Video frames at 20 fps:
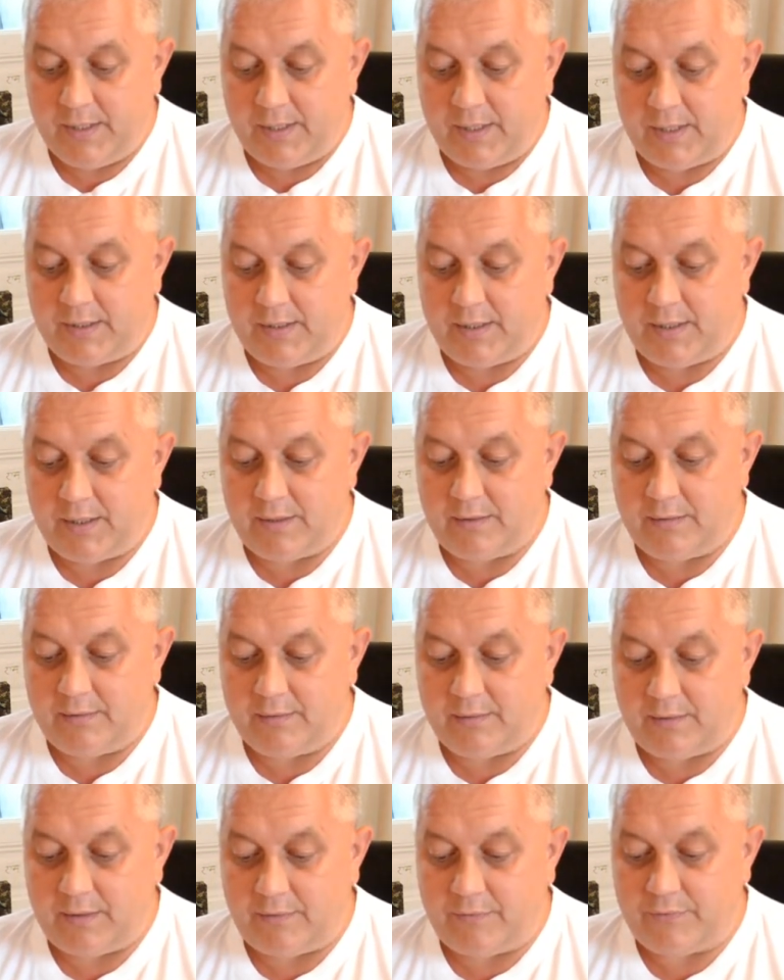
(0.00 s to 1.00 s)
And
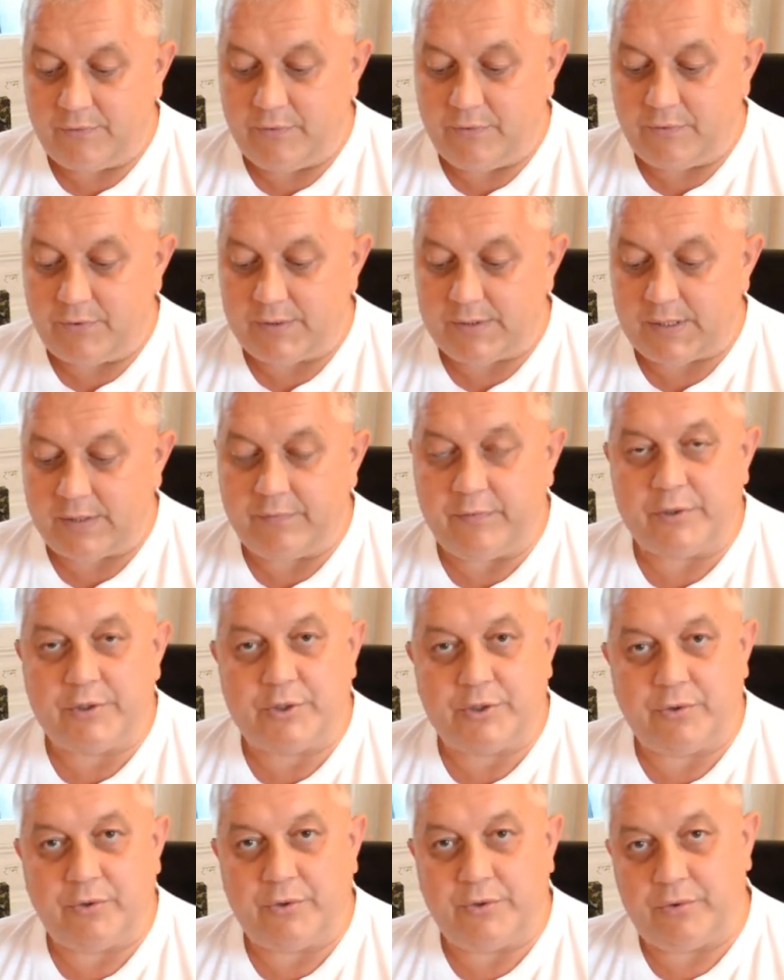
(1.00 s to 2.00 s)
then, of course, I will
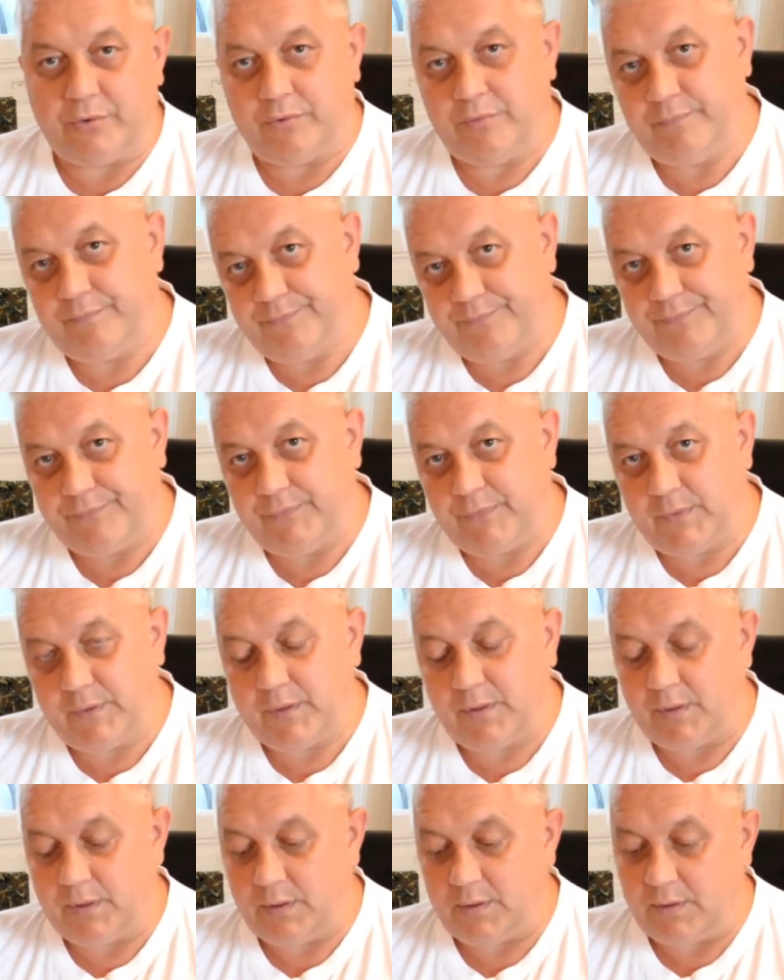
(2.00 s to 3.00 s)
show you,
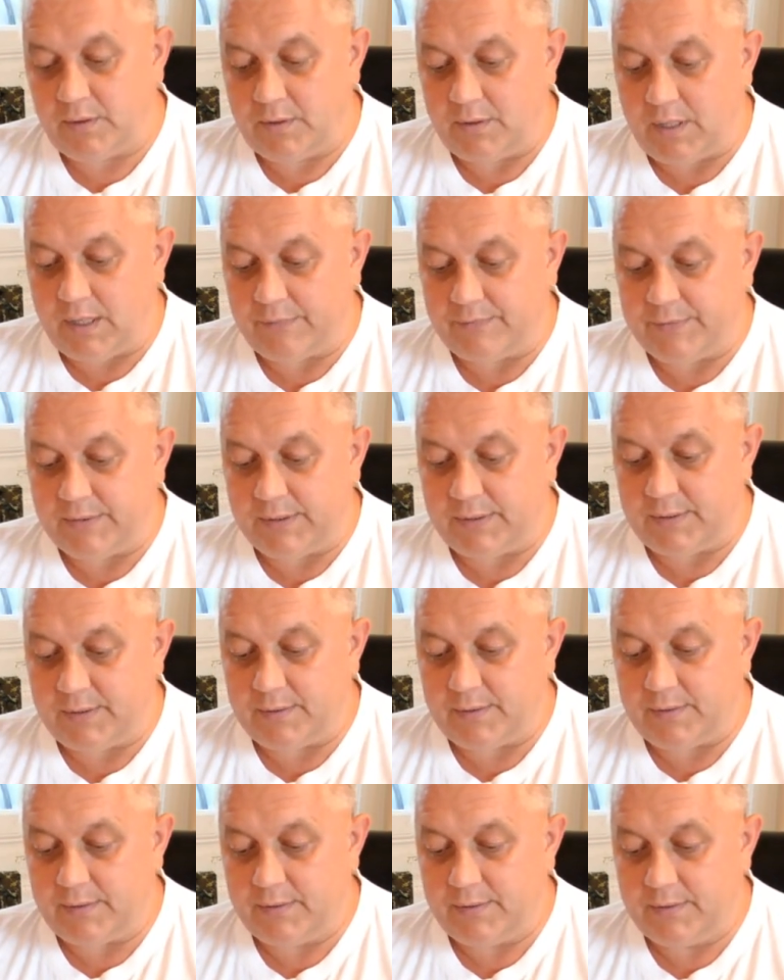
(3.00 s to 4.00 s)
uh,
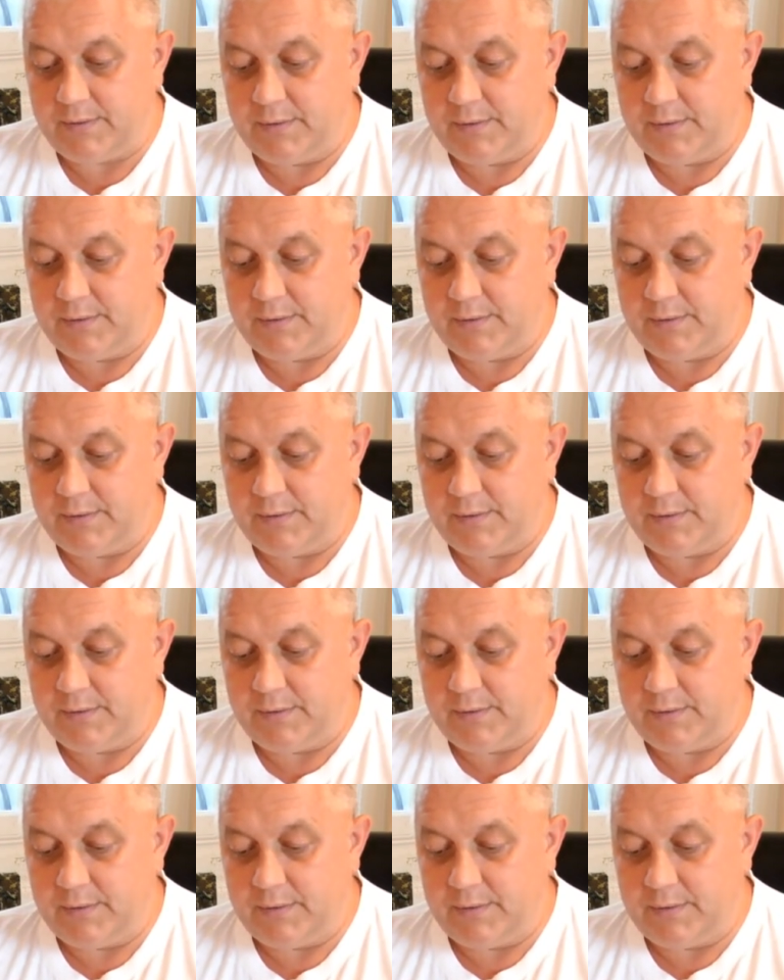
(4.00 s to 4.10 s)
after uh,